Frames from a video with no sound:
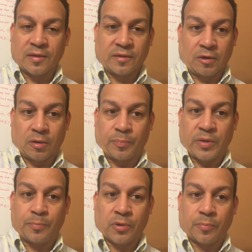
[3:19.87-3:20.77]

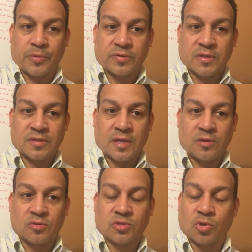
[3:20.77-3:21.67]
therapy purposes. I
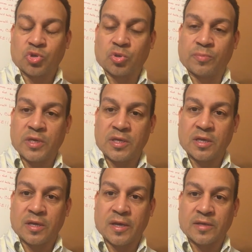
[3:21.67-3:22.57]
use social
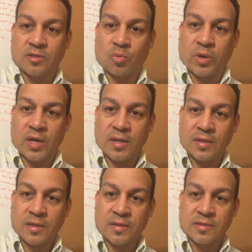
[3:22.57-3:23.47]
media as a
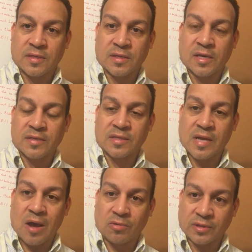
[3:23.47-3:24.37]
way, as
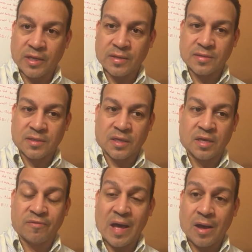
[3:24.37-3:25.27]
an outlet to
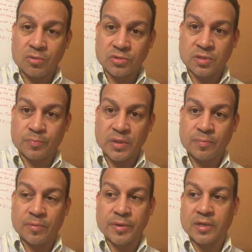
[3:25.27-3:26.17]
give out to
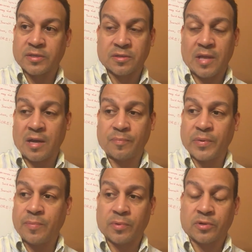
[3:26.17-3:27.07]
people, because a lot of
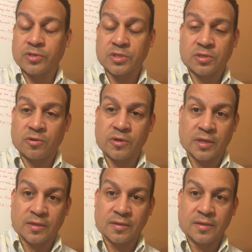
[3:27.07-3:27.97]
people are just
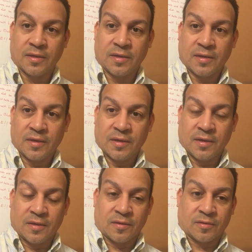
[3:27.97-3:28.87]
hurting.
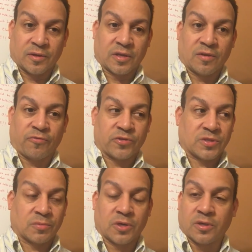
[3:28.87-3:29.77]
They're looking for
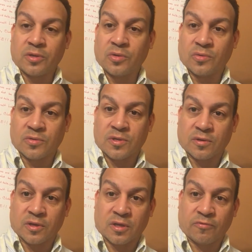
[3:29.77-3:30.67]
some good news. They're
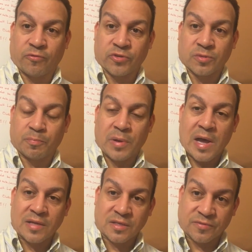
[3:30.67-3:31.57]
looking for some
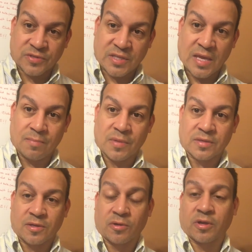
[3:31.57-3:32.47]
positive
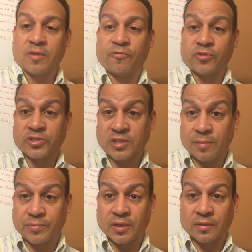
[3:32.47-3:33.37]
statements. They're looking for
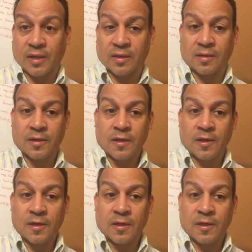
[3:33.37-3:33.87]
something that